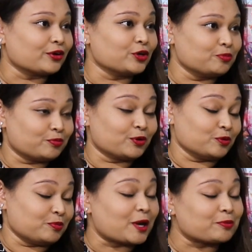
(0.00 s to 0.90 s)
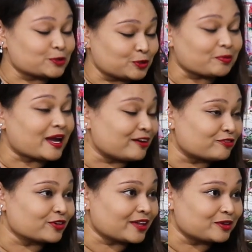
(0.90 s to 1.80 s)
Or are you going to be able to pay
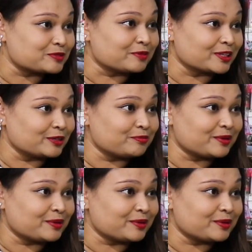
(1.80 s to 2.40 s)
for that monthly